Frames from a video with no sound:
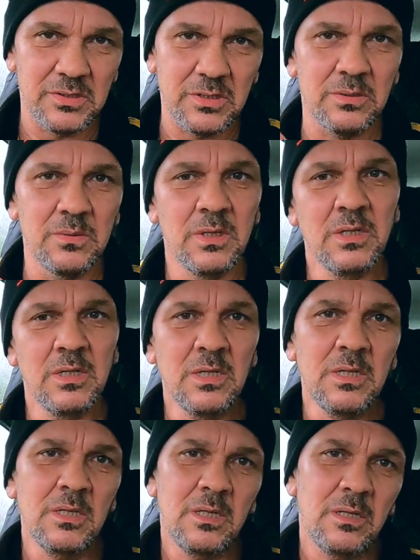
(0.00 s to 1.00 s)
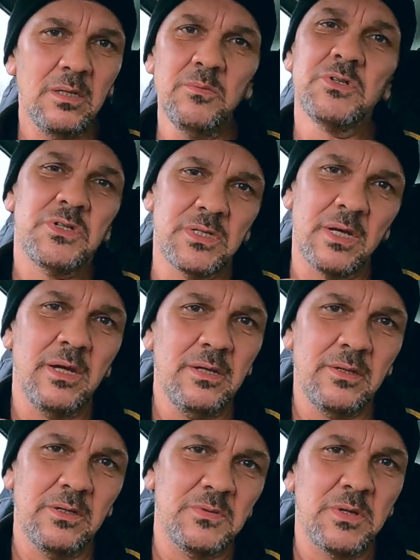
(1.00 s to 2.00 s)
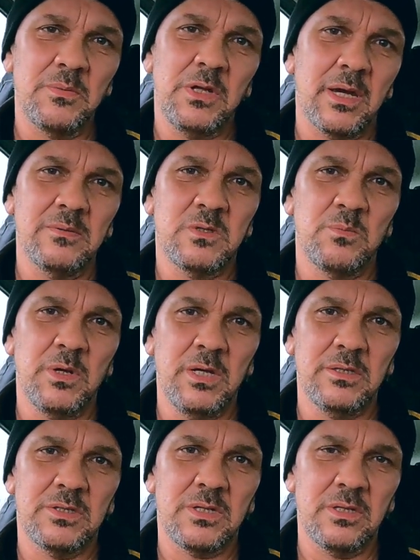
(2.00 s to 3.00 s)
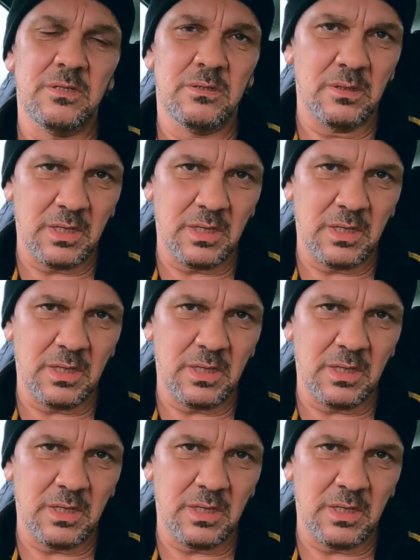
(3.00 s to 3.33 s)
So I would say that if somebody came to me and said,